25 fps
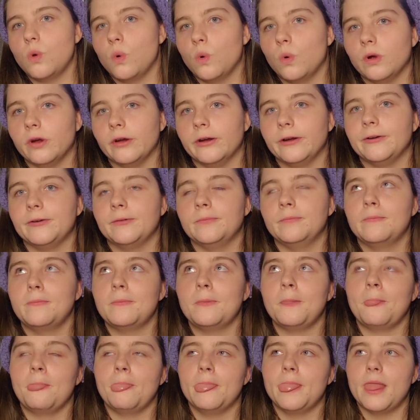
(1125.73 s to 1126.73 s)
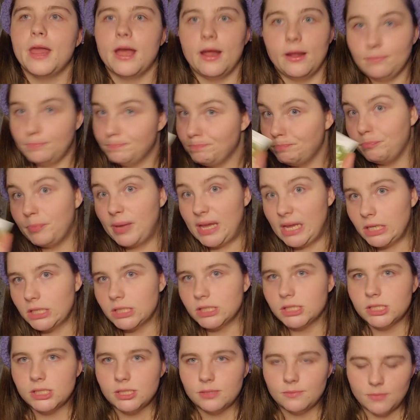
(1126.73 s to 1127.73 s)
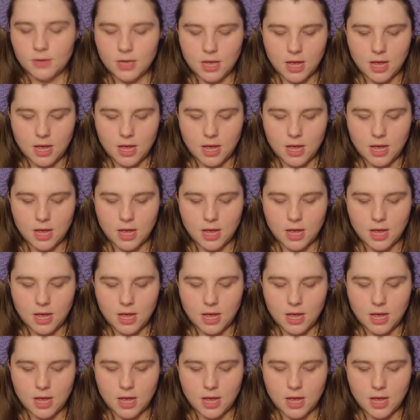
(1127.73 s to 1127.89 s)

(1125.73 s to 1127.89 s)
corn, beans.